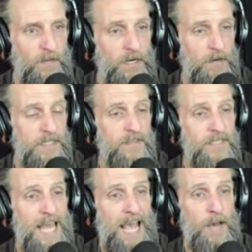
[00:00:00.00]
there is
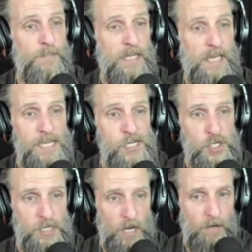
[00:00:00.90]
an
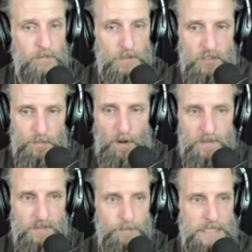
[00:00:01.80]
abdication of
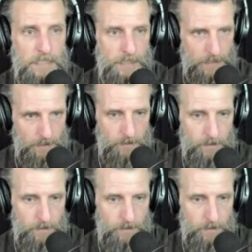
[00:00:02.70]
responsibility,